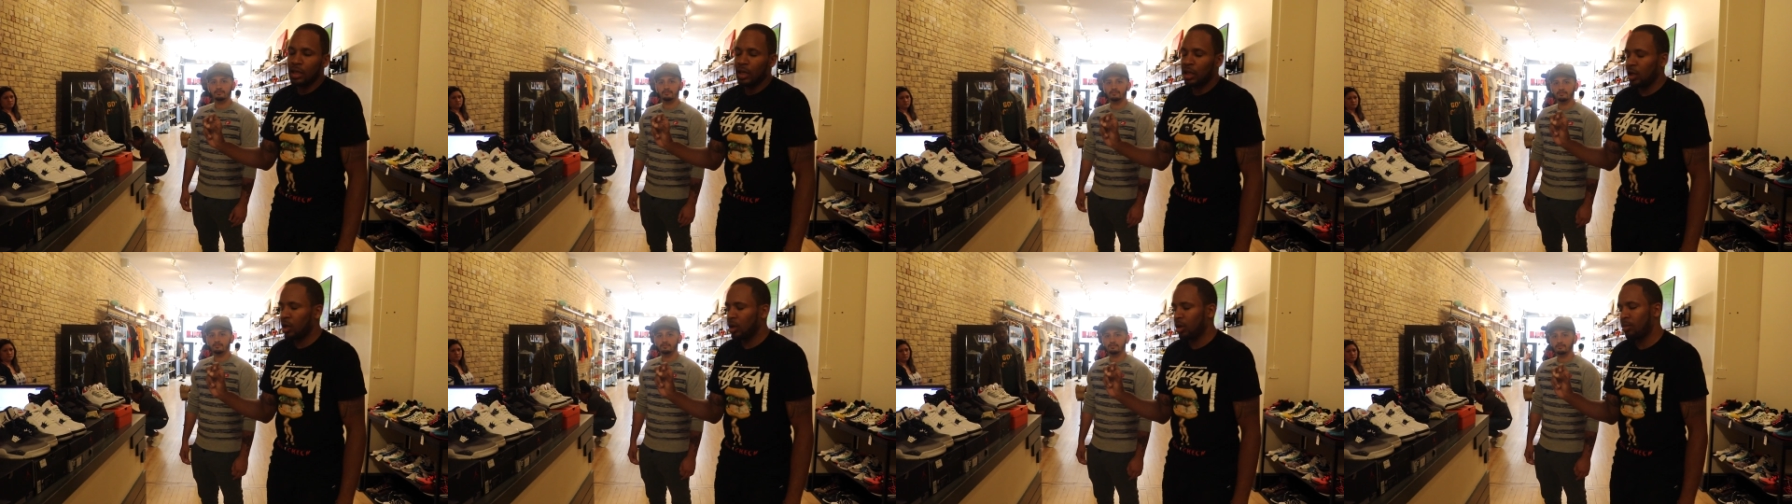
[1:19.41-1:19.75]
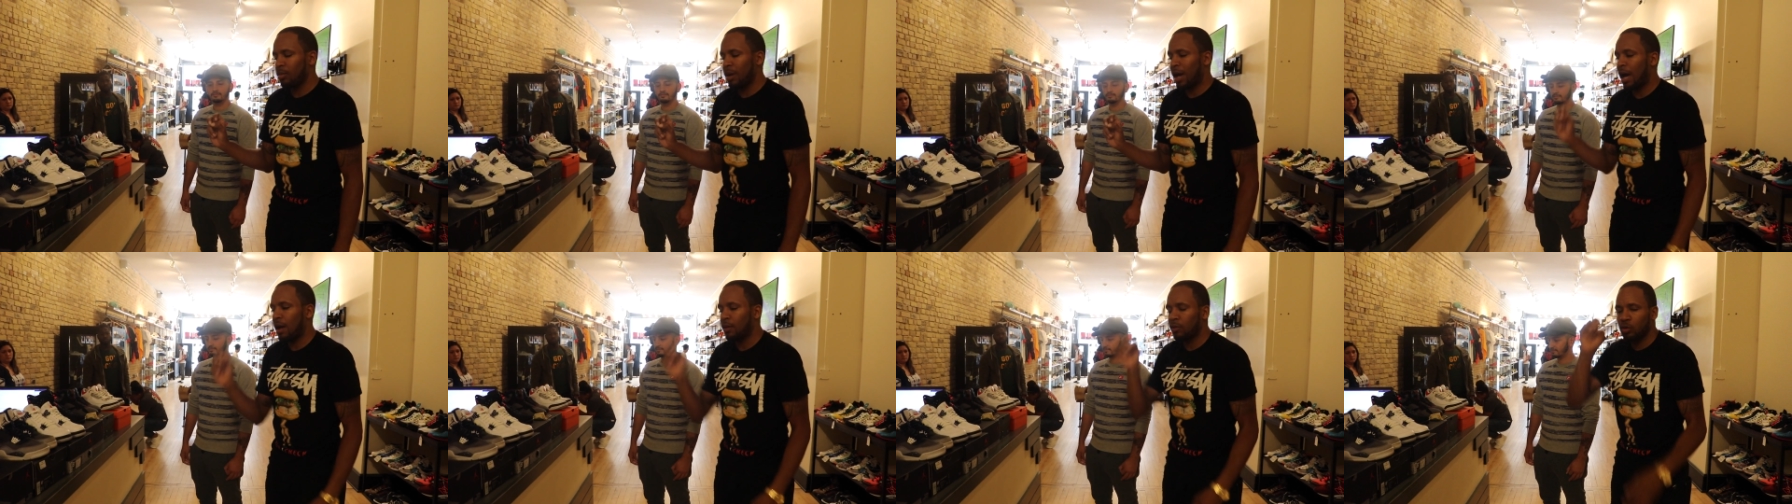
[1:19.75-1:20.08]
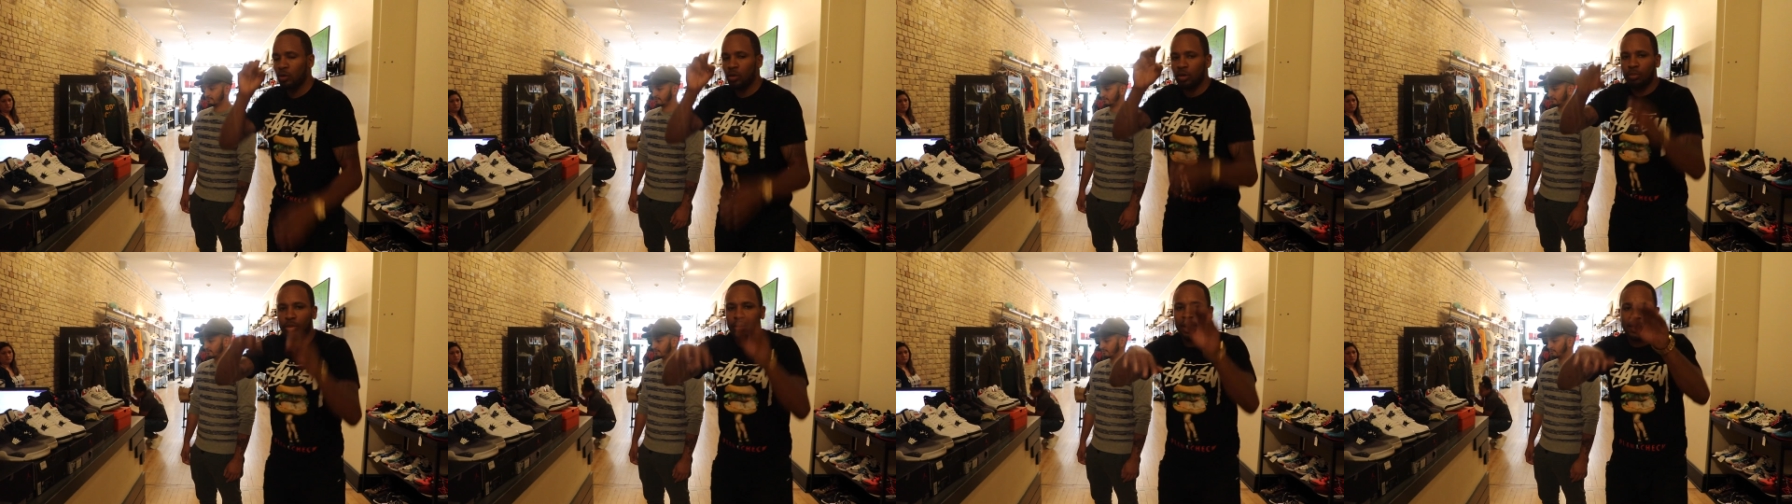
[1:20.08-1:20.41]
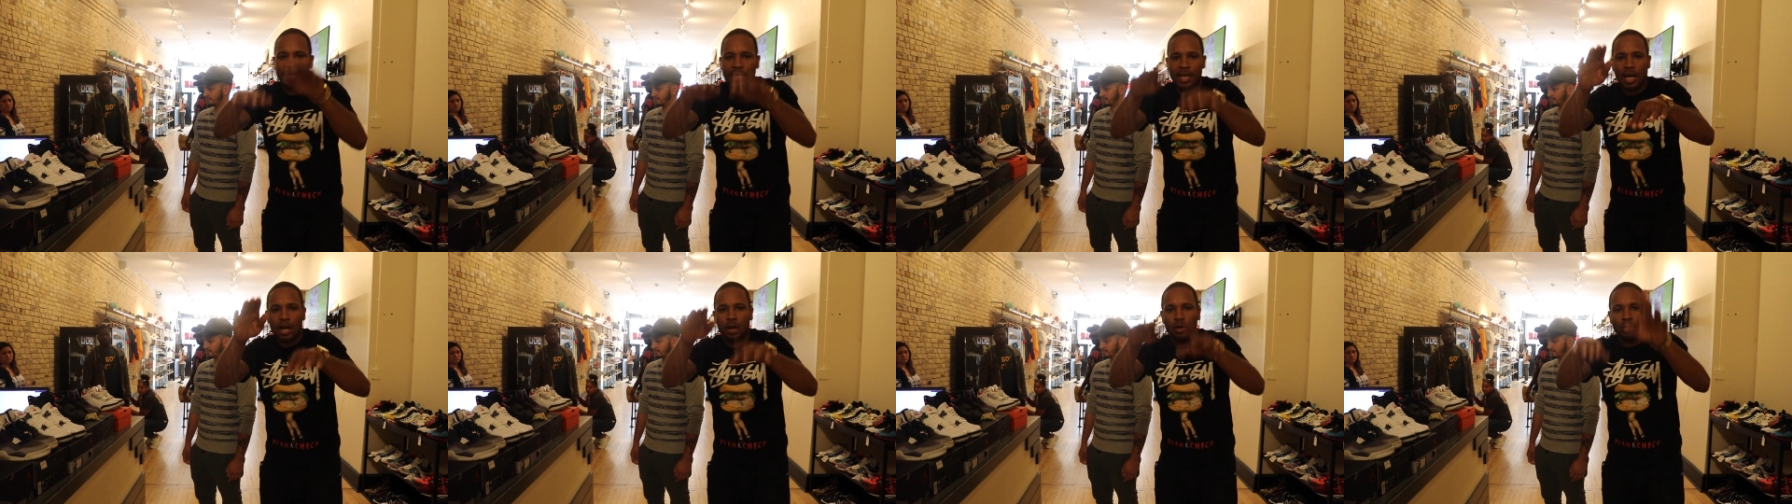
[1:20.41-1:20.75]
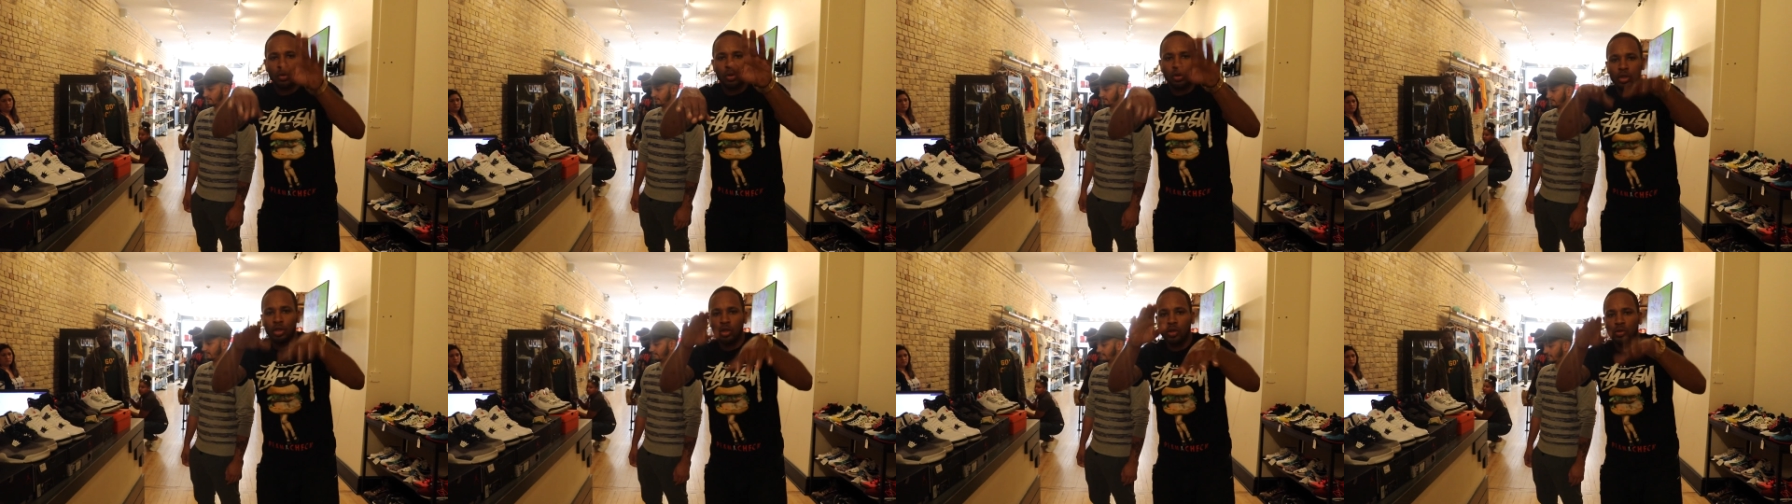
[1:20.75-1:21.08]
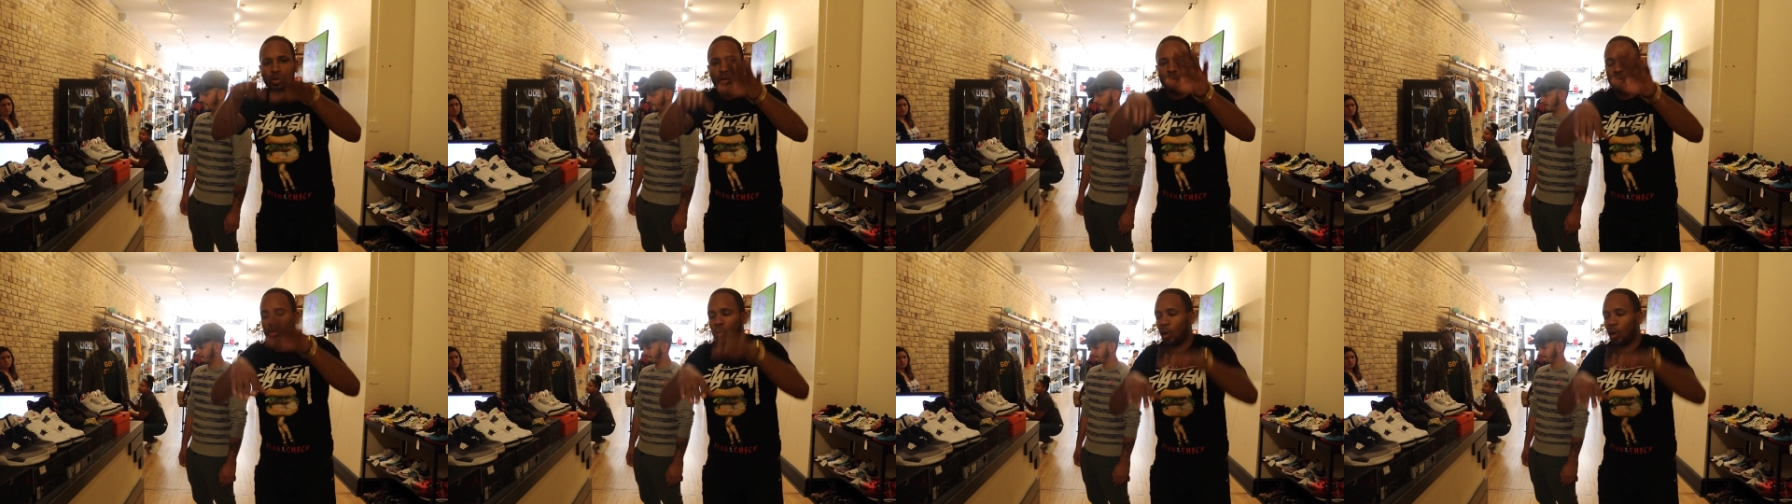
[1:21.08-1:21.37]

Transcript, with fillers: Um, I'll do the breakdown on the YouTube